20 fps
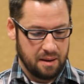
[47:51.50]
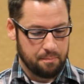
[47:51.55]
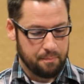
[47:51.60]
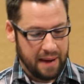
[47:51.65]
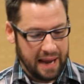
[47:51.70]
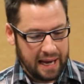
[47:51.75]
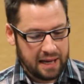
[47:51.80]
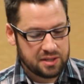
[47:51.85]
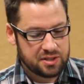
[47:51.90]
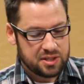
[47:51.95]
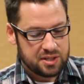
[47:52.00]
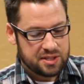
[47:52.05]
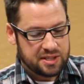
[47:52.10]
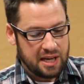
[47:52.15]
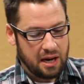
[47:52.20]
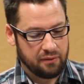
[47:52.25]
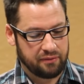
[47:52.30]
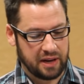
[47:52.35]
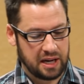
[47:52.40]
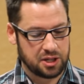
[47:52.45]
Man's
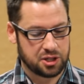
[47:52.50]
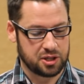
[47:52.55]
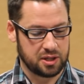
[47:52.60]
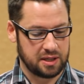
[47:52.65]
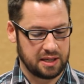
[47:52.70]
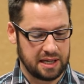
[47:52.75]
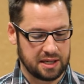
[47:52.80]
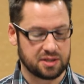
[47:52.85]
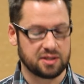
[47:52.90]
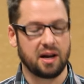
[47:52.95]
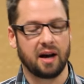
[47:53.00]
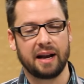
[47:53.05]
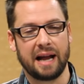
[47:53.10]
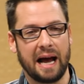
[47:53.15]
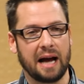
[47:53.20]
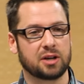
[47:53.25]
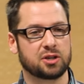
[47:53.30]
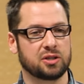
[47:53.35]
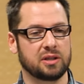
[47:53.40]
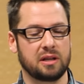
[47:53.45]
salvation is not
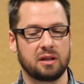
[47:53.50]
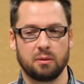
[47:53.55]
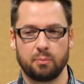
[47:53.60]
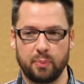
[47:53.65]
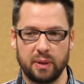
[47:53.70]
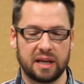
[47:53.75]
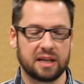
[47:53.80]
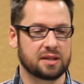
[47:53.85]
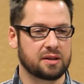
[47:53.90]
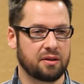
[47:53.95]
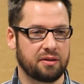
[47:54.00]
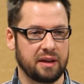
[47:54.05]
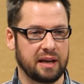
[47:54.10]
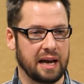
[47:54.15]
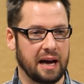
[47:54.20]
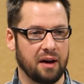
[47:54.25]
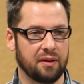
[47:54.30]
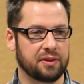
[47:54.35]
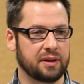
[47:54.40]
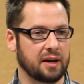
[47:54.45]
actually the biggest thing
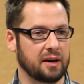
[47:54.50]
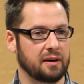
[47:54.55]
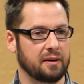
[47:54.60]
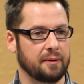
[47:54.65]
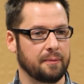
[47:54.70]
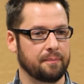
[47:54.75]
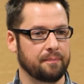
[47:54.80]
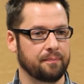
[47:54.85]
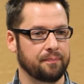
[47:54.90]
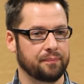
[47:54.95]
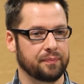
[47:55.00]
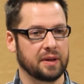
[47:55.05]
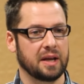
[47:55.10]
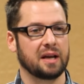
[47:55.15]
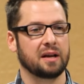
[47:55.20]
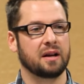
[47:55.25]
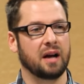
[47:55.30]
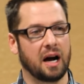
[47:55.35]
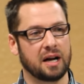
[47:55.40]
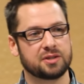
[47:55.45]
out there.
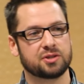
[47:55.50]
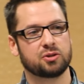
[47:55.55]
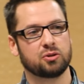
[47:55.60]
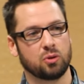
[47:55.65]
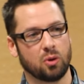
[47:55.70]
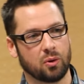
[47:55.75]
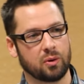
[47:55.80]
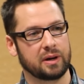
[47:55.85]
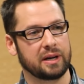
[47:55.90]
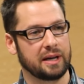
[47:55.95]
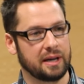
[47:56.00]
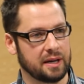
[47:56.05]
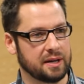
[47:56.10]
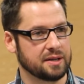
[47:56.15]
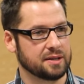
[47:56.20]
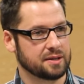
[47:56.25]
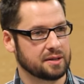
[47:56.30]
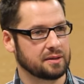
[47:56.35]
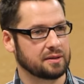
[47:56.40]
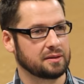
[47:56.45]
God's glory
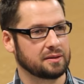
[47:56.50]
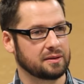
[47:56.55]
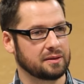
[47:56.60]
is.